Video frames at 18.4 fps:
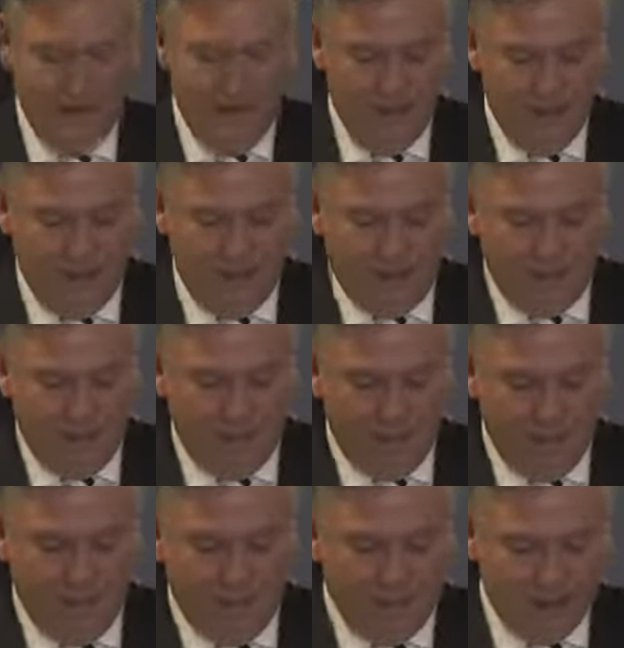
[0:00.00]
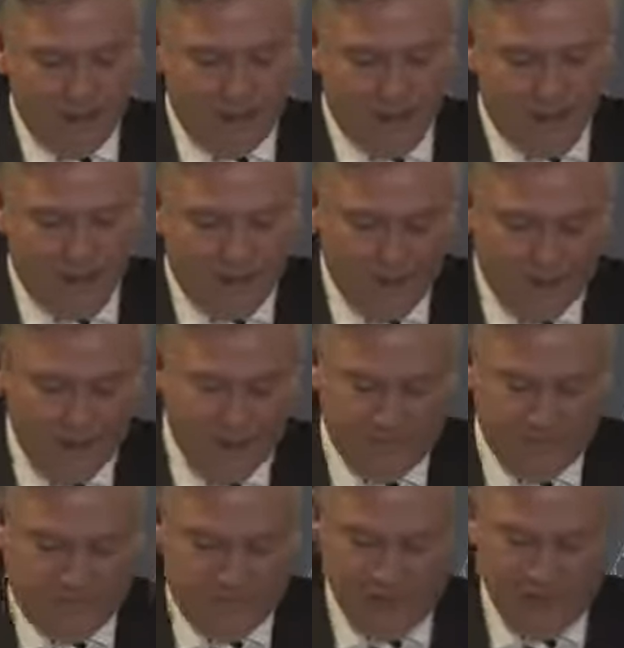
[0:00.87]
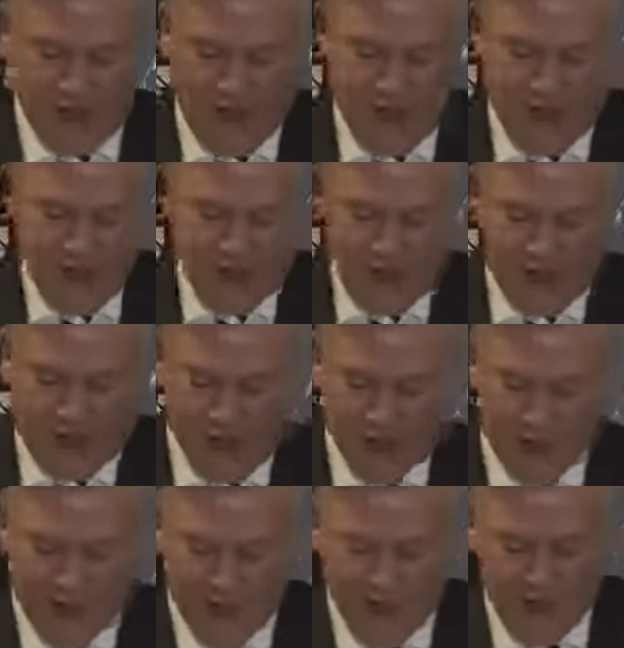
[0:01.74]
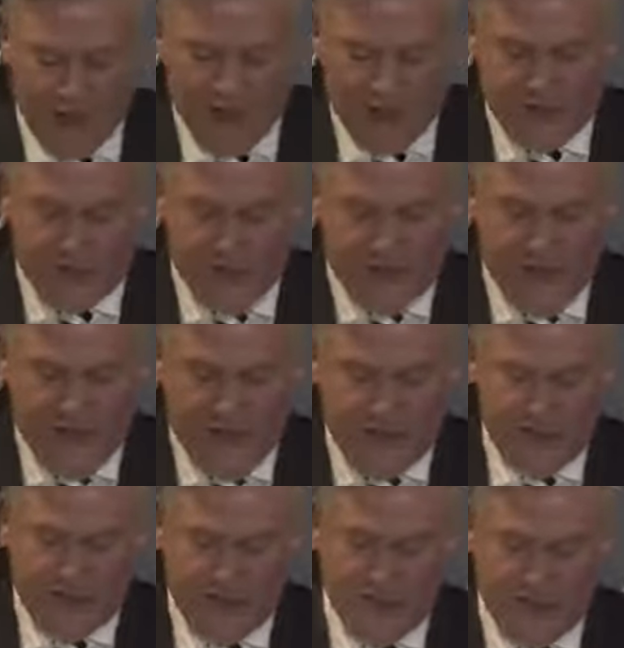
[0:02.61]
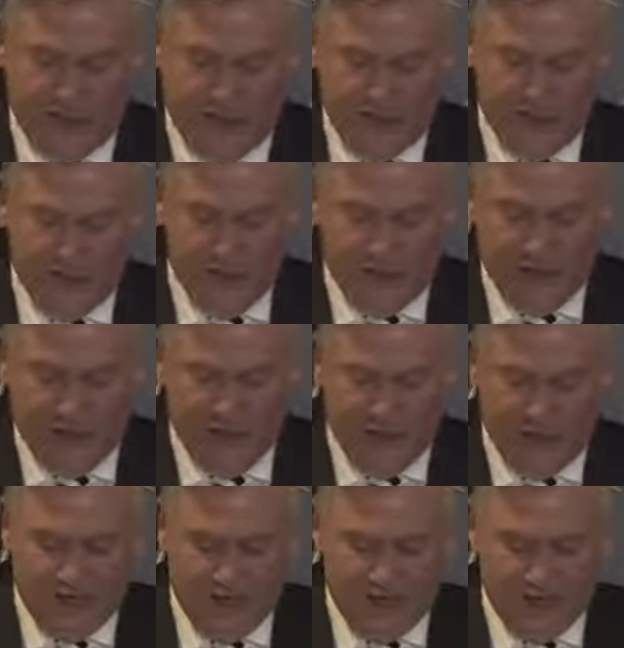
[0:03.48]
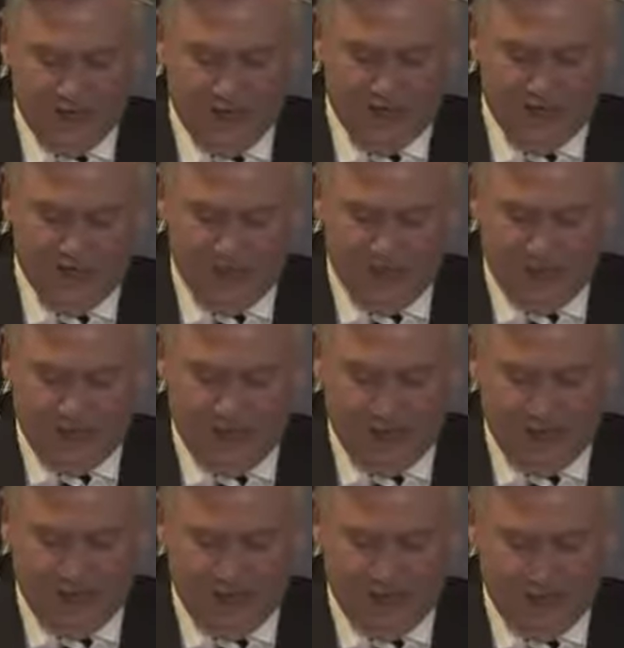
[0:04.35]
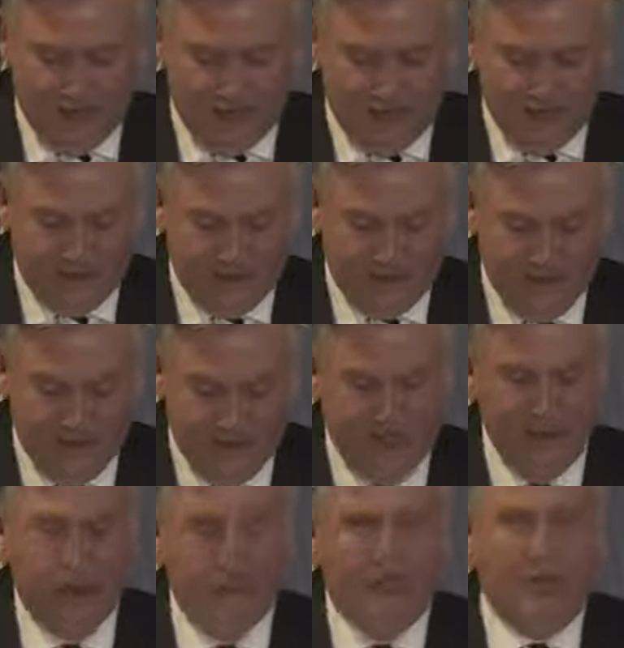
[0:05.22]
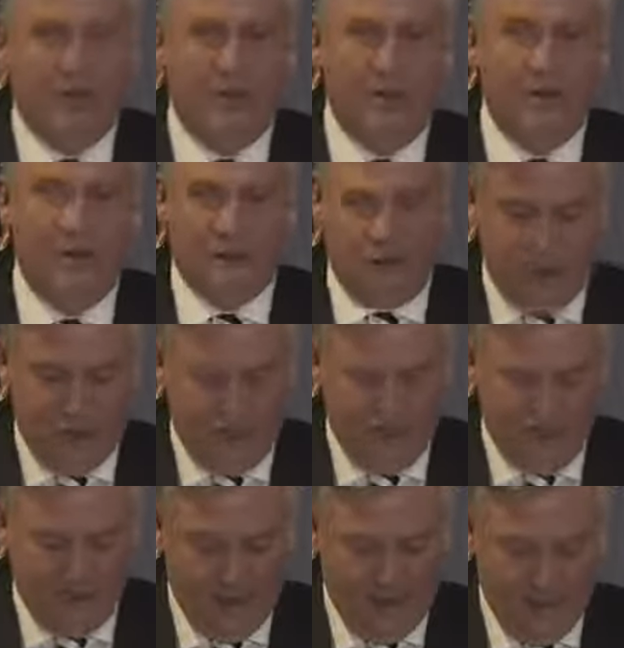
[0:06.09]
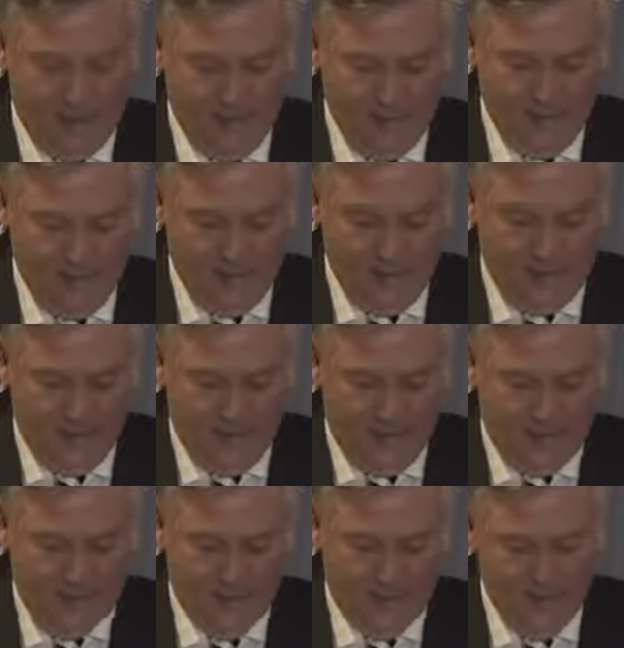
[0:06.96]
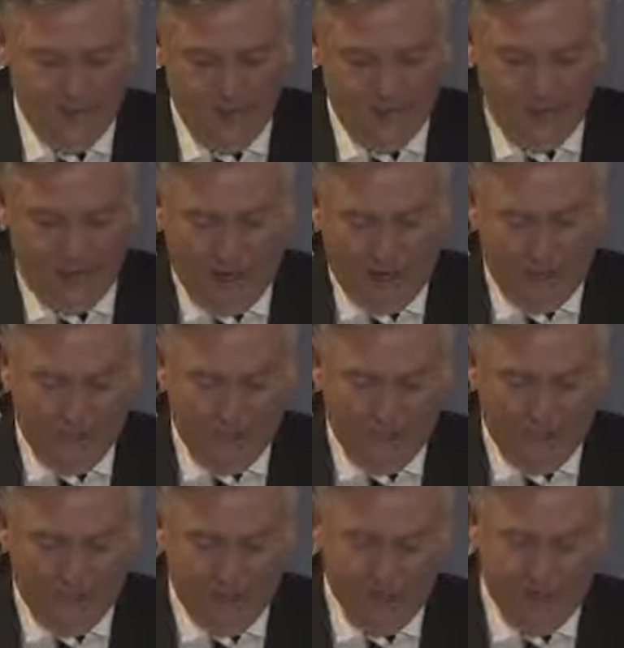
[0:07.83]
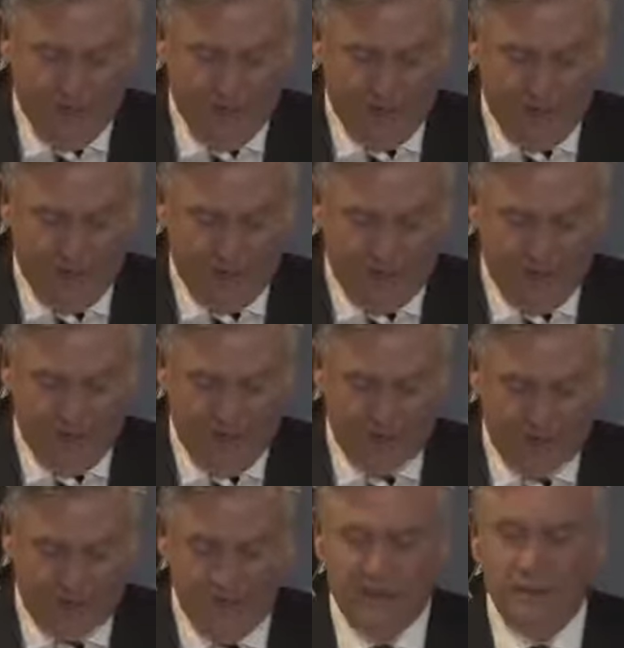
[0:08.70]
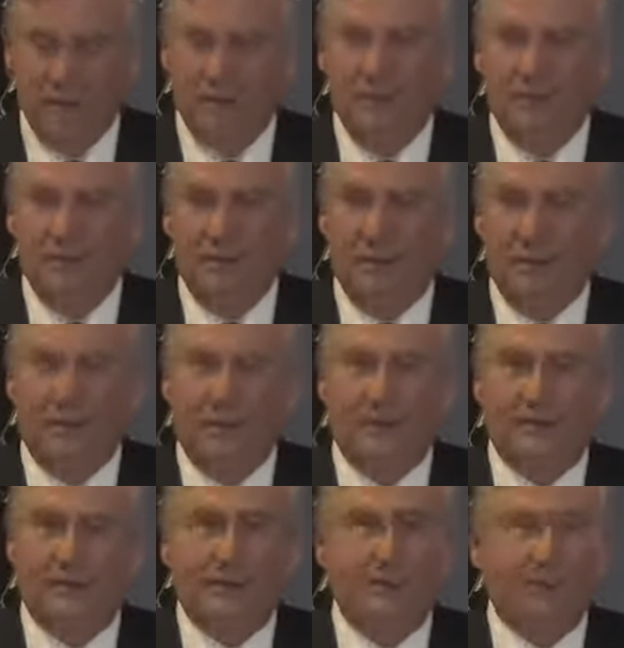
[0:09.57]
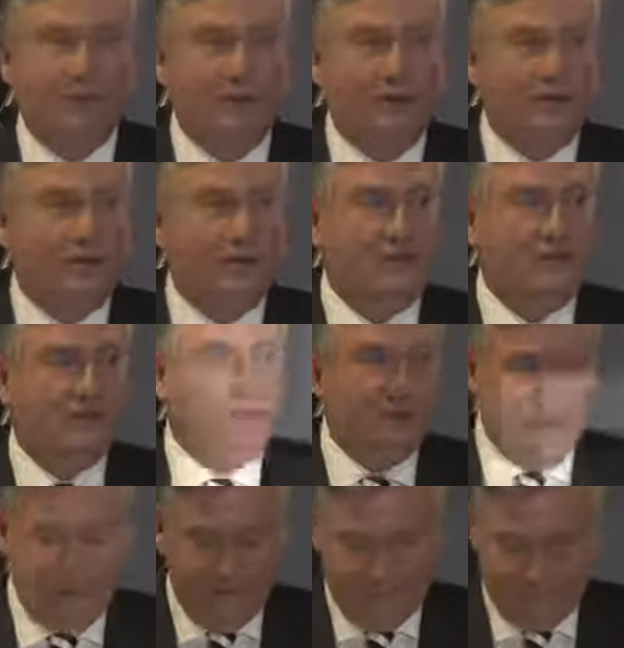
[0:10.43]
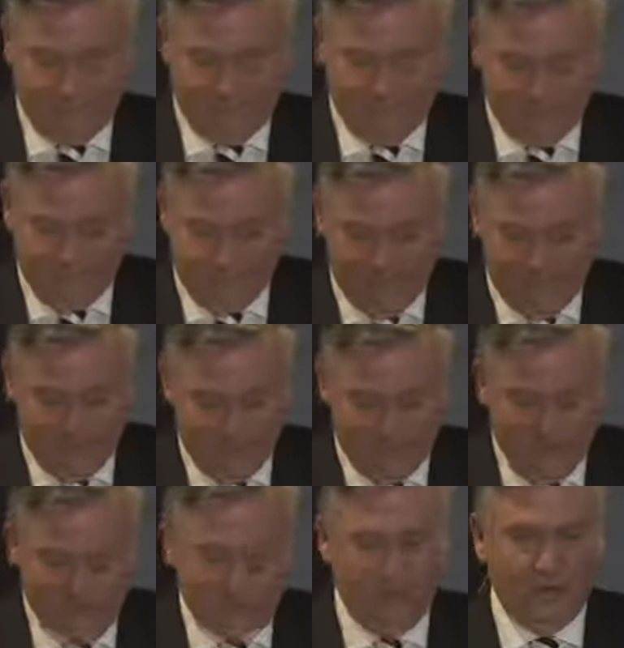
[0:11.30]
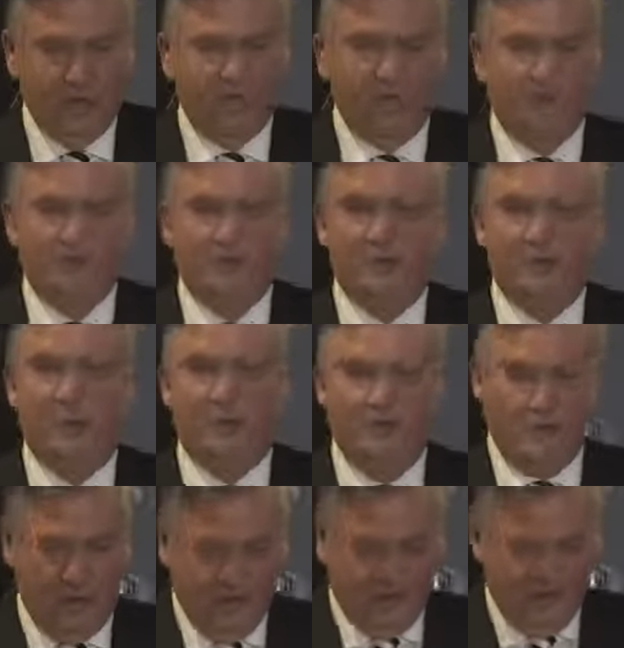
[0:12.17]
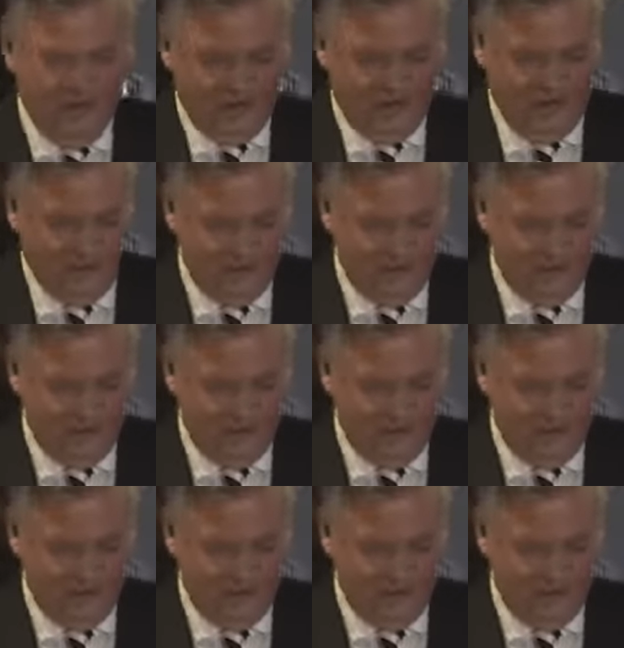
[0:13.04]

The AFL benchmark of time and office is to ask if the organisation is left in a better place than when the term began. I believe that to be the case, but one thing I've learnt this week, plenty of people have their say about me.